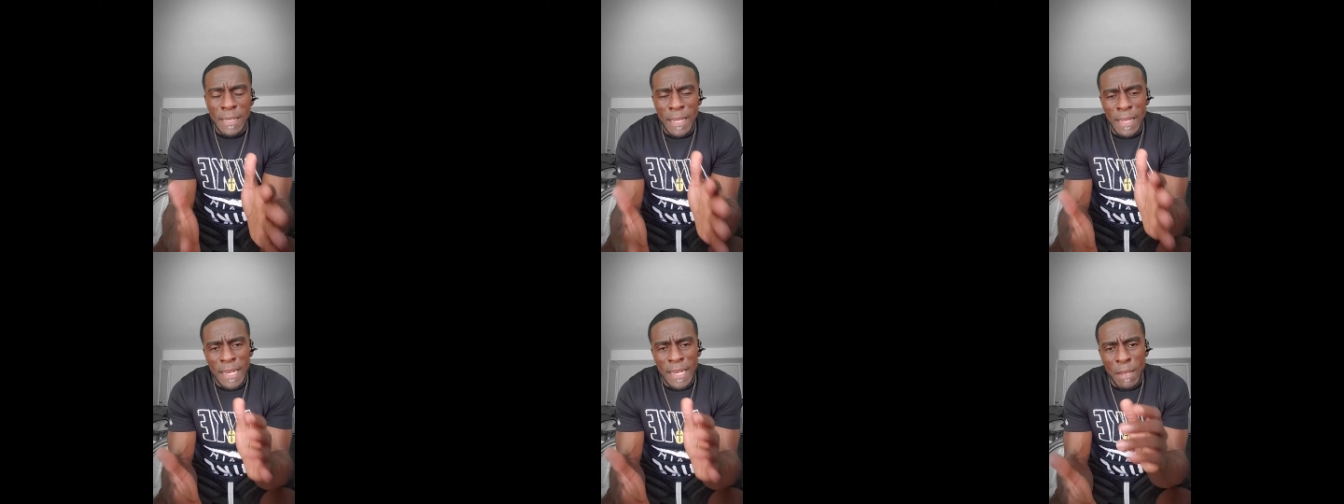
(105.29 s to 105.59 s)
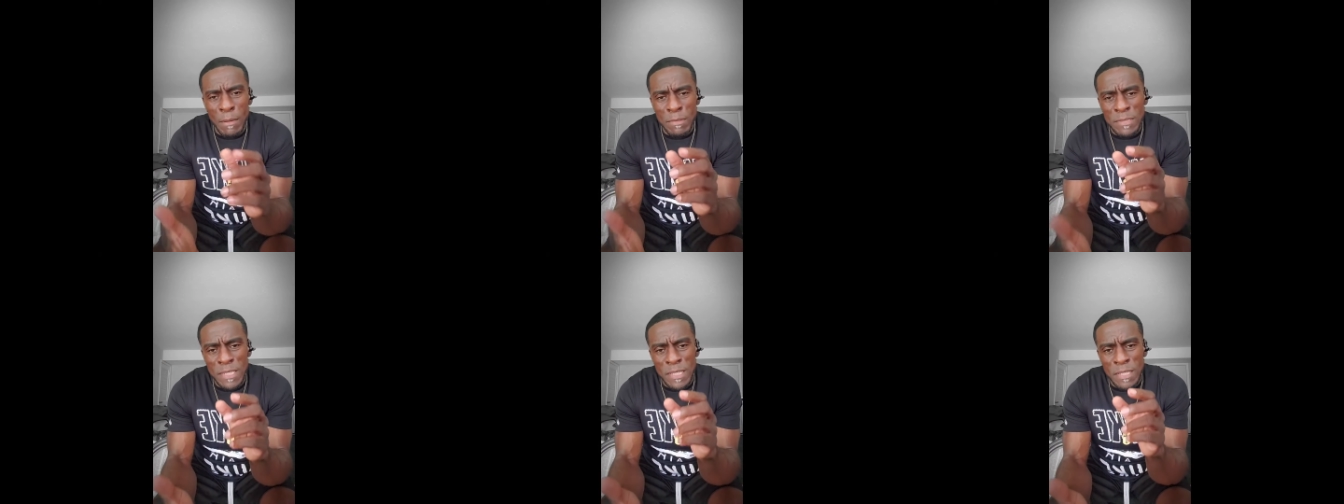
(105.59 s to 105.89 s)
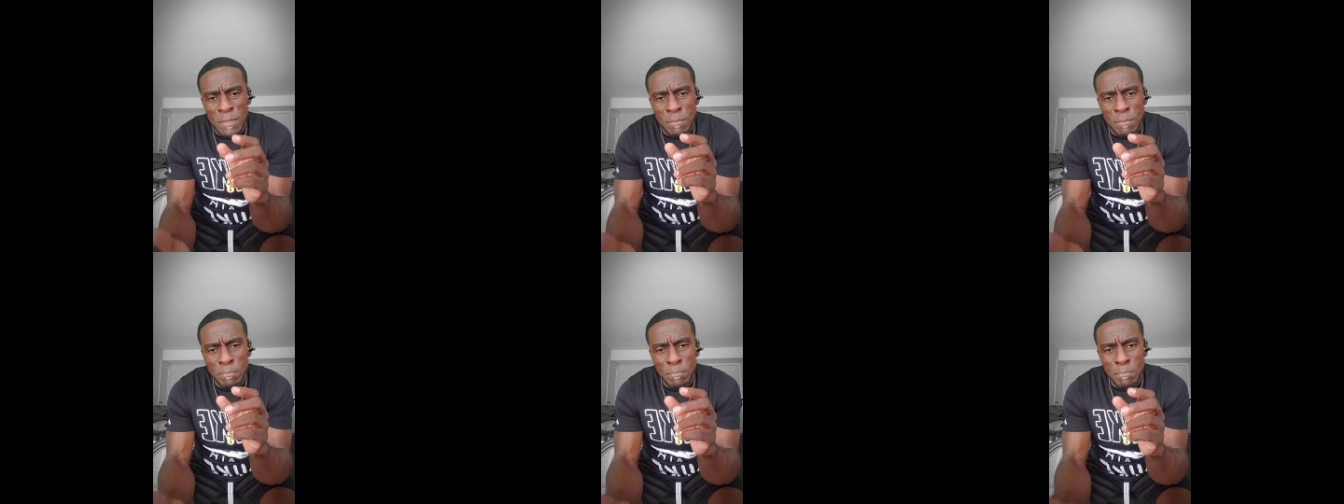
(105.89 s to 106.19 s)
and there was
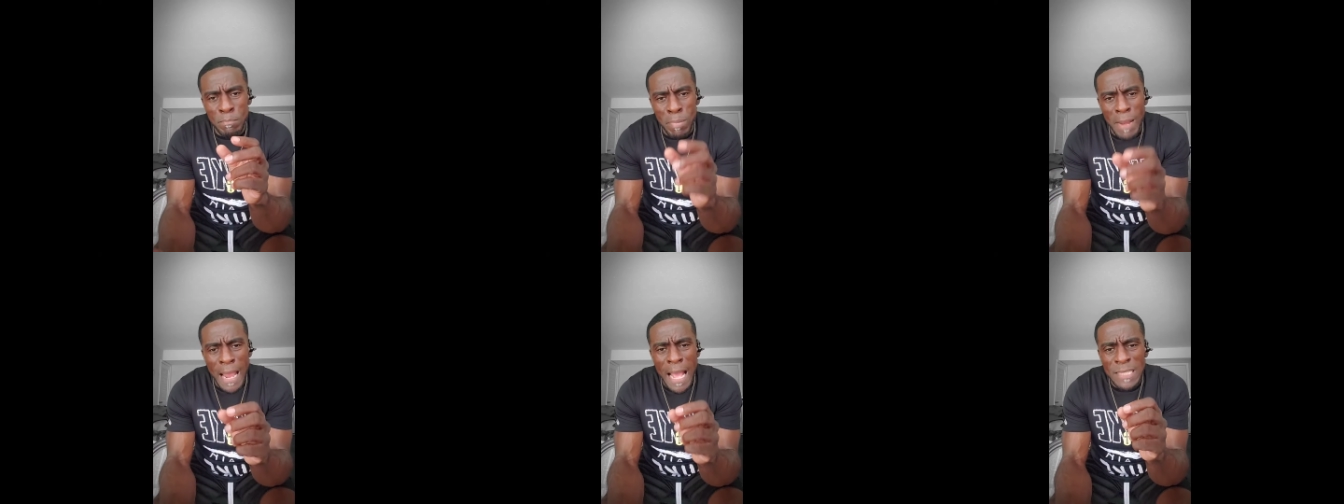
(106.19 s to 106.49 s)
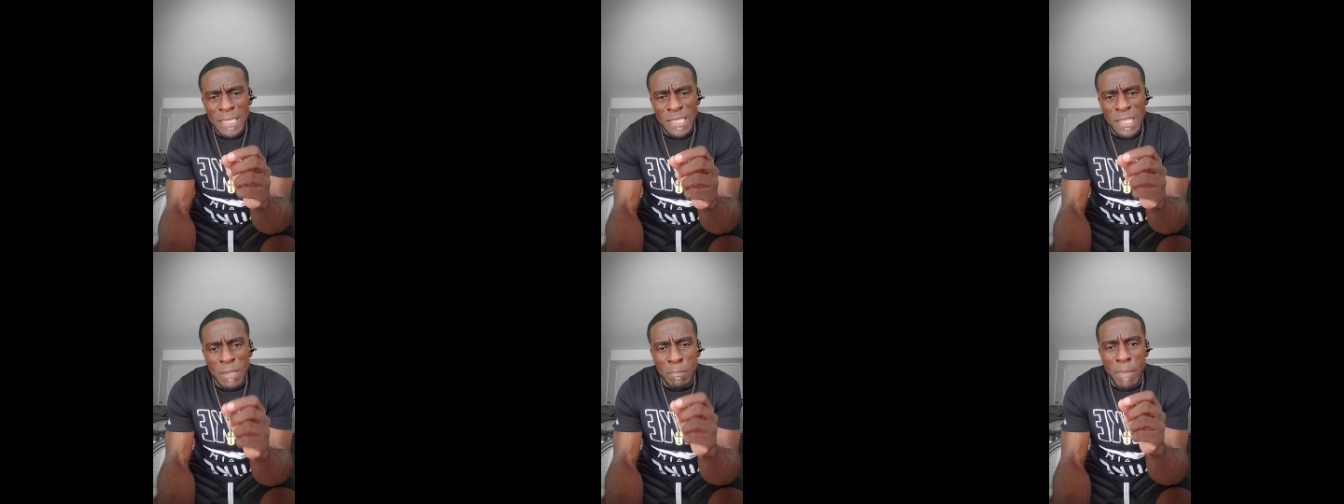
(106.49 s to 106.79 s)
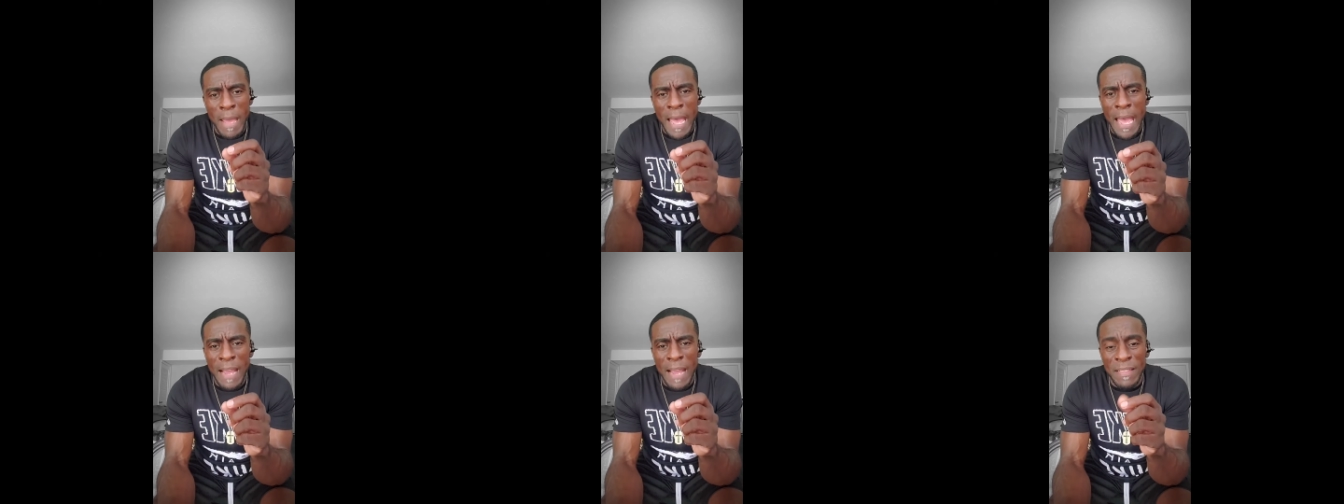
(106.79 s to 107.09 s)
a plastic
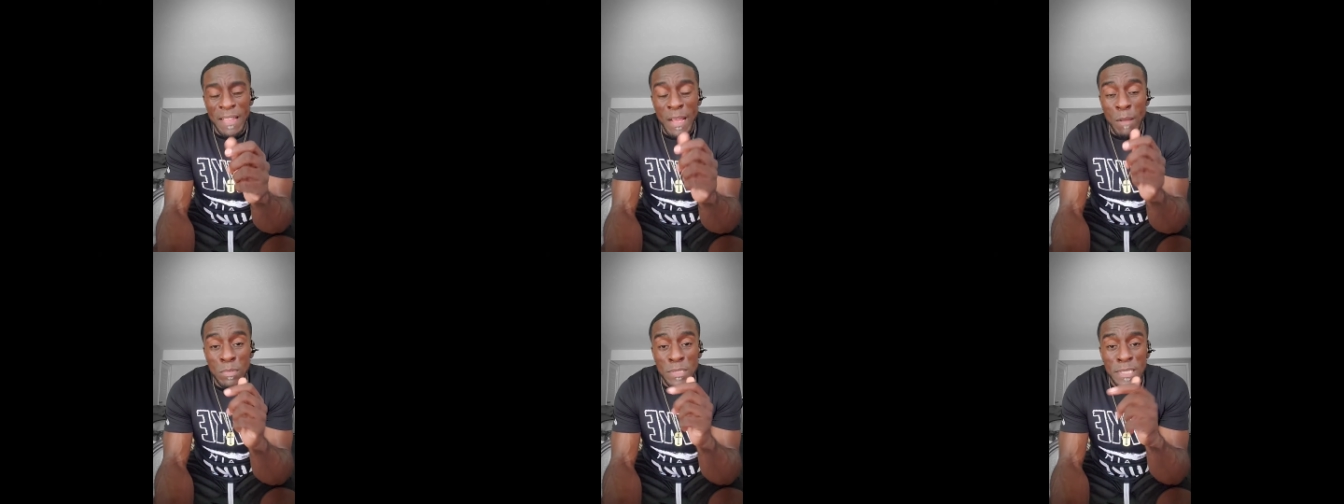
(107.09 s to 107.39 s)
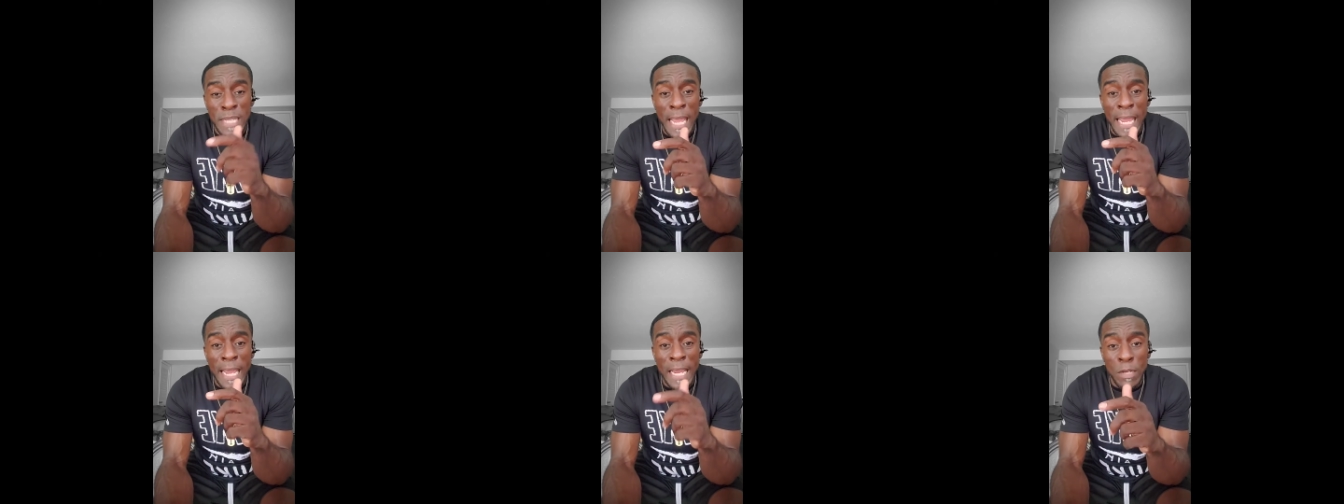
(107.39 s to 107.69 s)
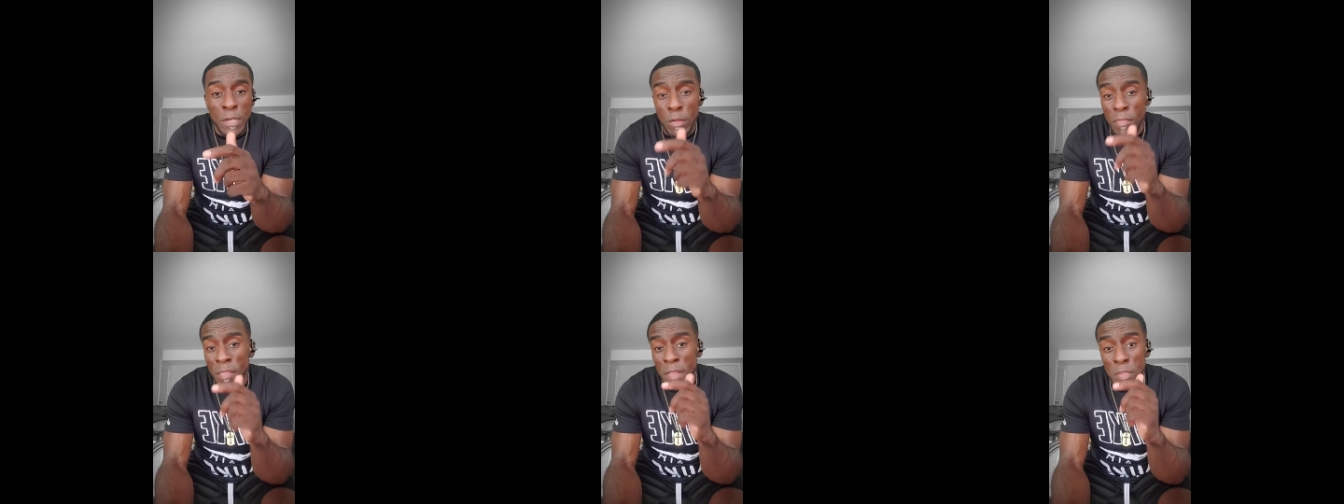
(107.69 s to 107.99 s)
bag that was
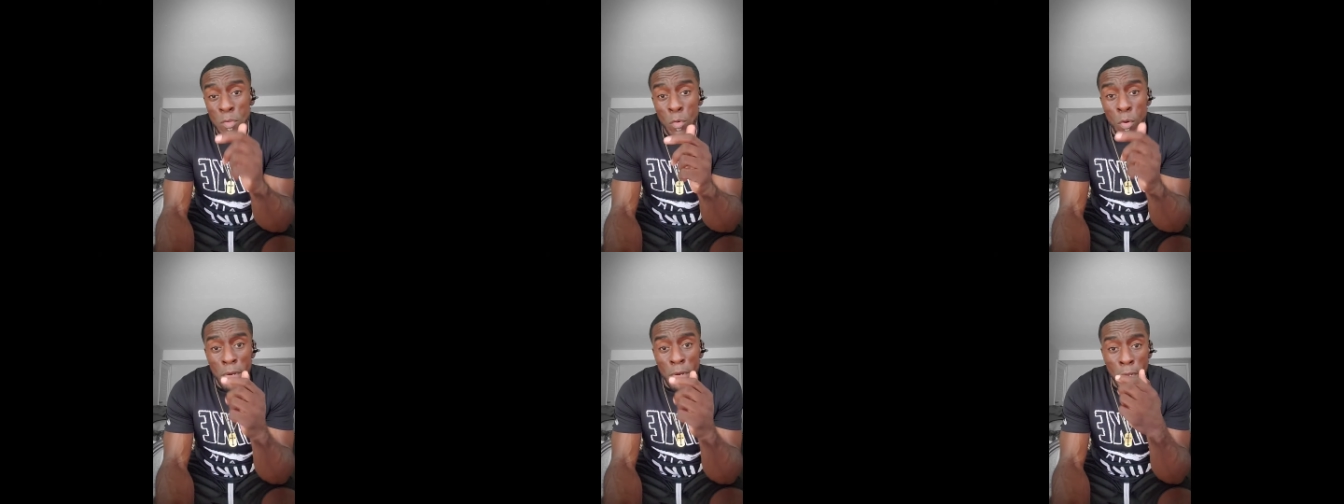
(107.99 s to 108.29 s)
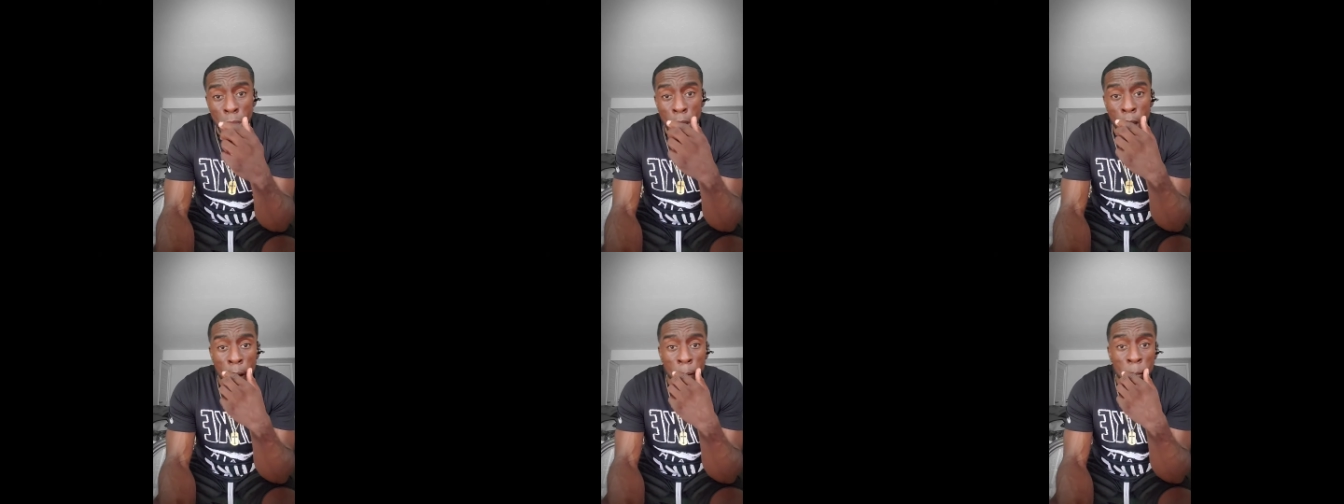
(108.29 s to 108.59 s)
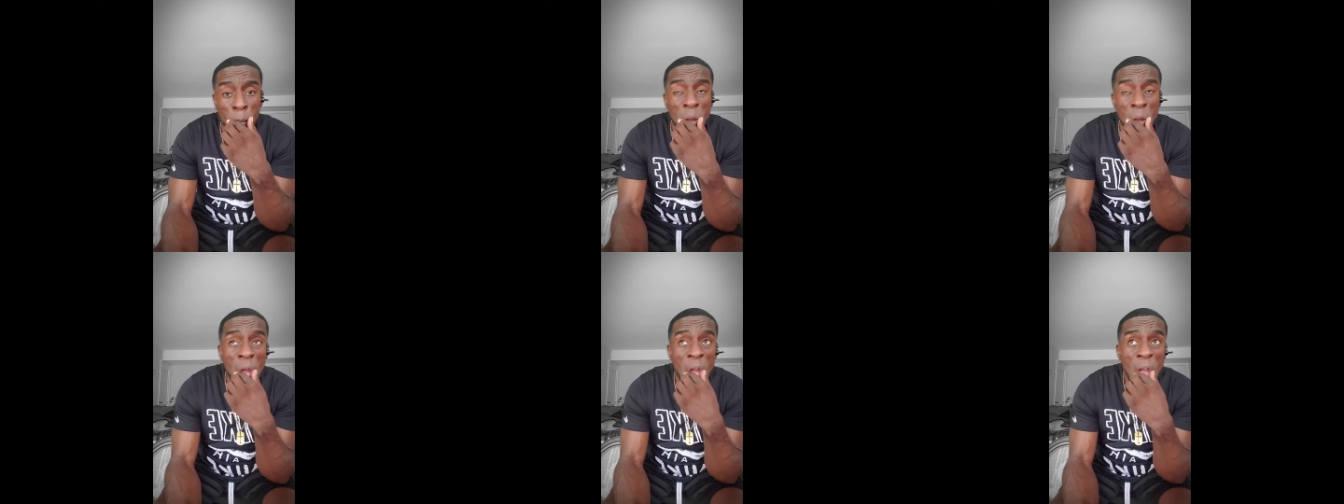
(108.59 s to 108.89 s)
hanging on the
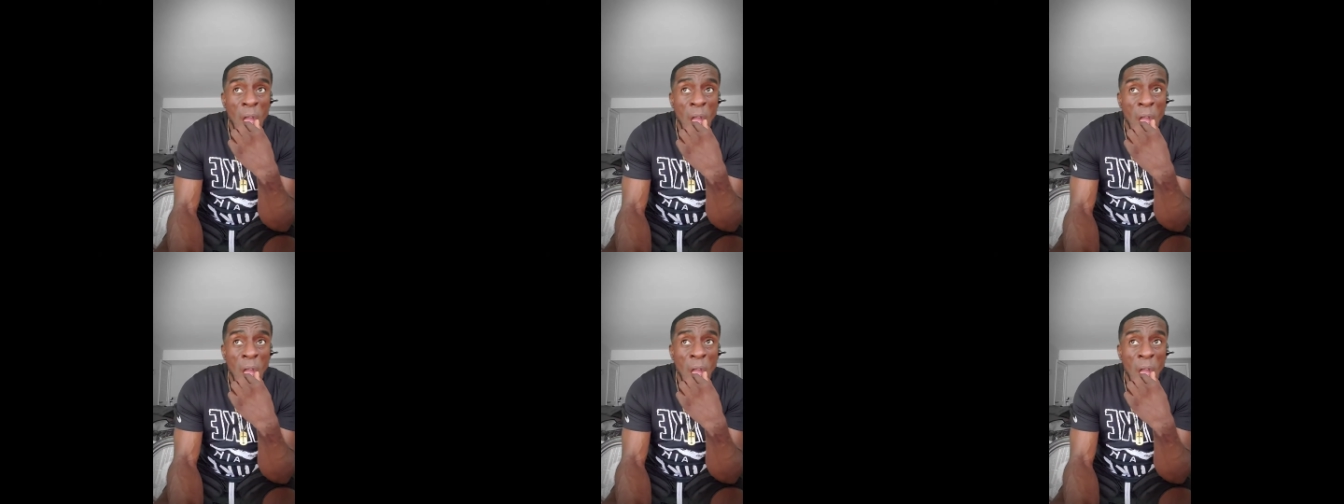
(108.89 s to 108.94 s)
doorknob.